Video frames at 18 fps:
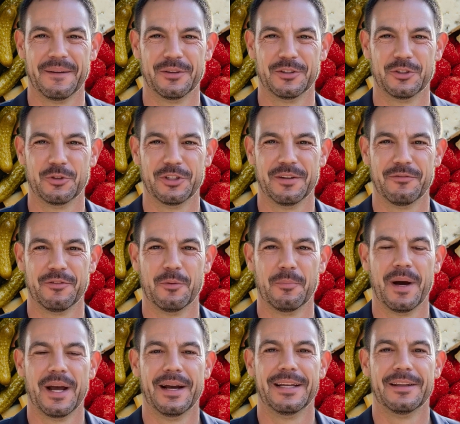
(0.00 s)
you give your
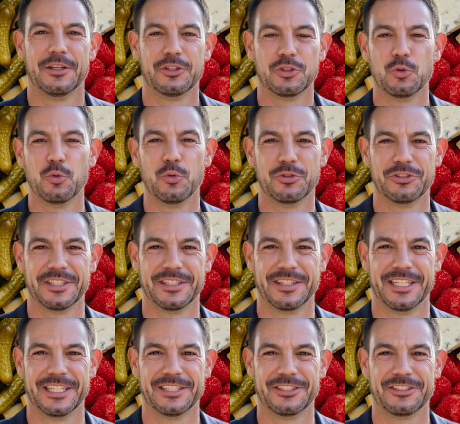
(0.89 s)
body the tools it
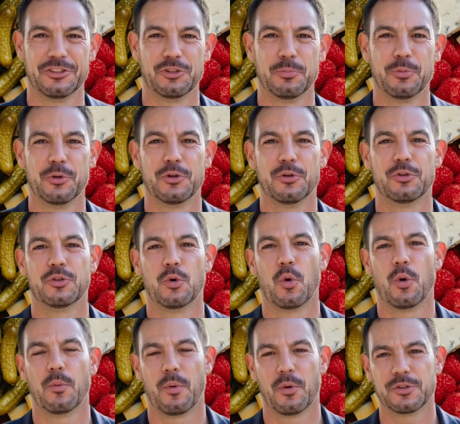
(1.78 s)
needs to produce
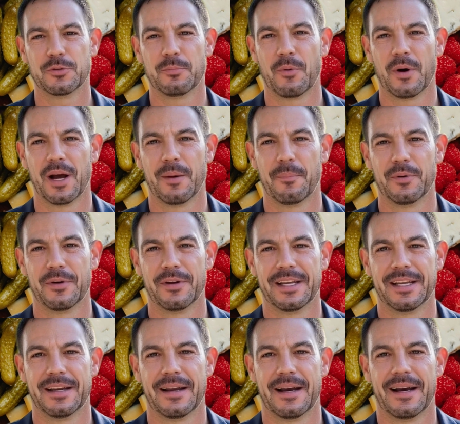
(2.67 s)
hormones
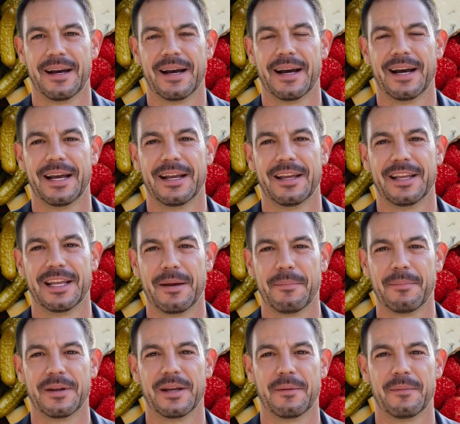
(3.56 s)
properly and
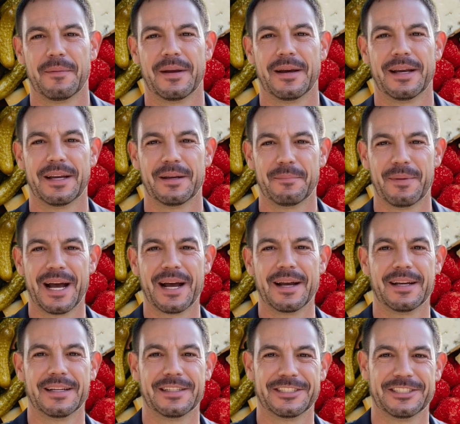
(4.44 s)
keep them in
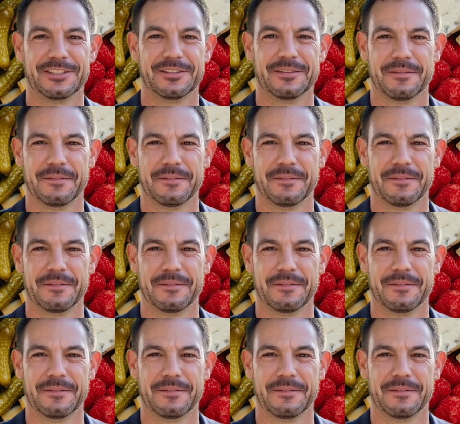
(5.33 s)
balance.